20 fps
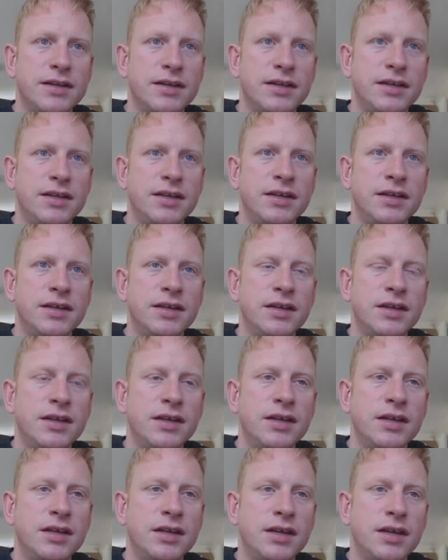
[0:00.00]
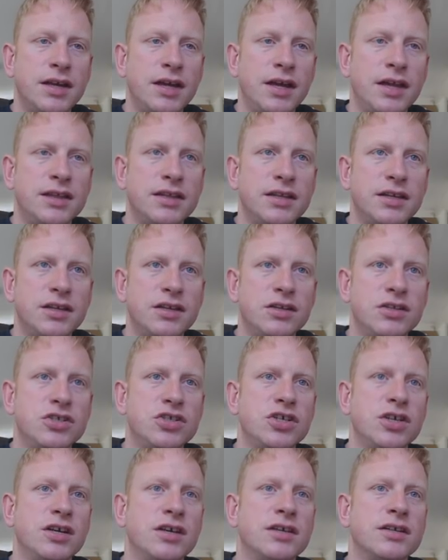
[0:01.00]
the
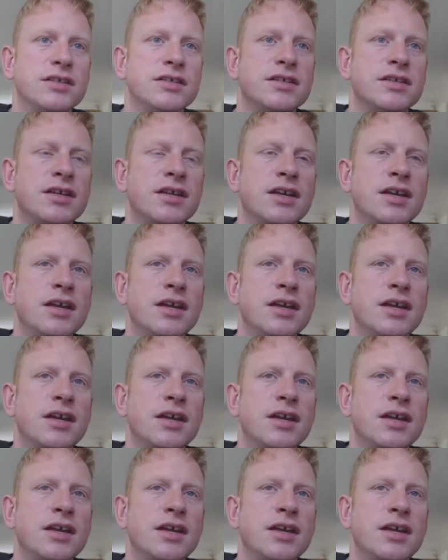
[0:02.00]
Nunchucks,